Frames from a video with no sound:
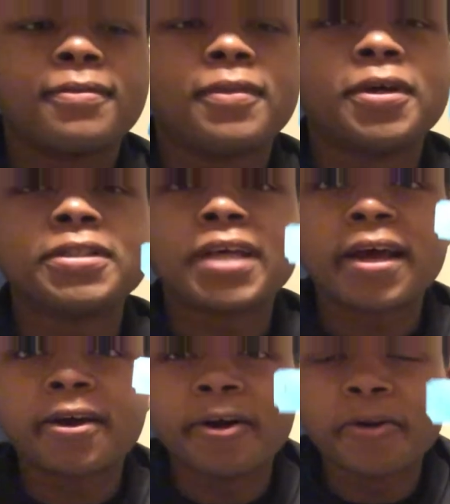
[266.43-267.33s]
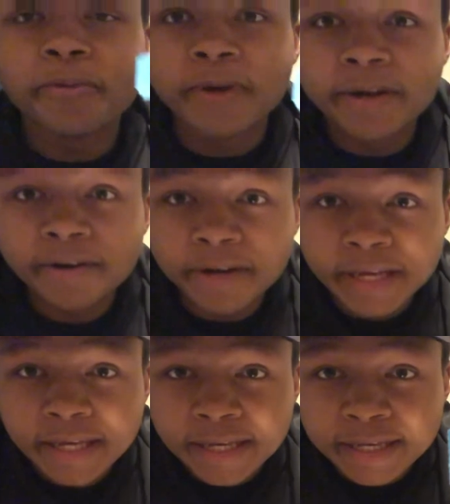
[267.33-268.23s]
Looks like our winner
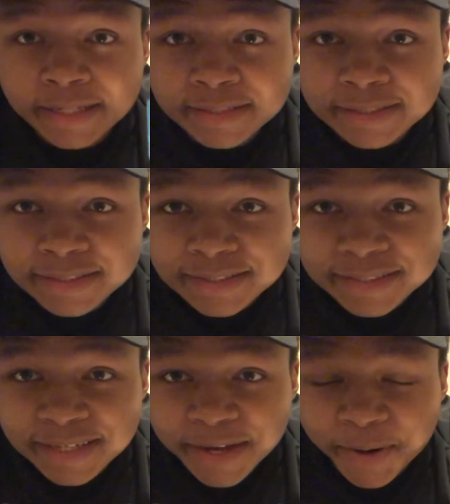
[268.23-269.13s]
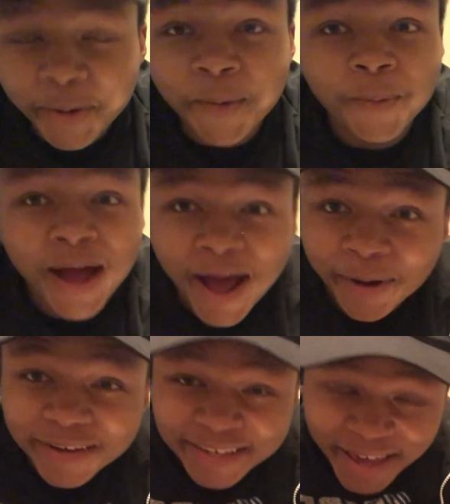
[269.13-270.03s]
is,
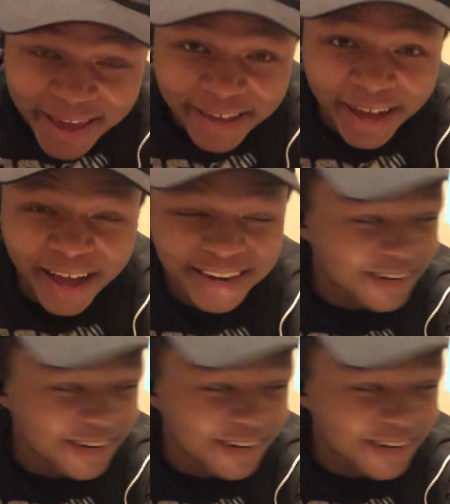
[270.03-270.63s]
wow, Kayon.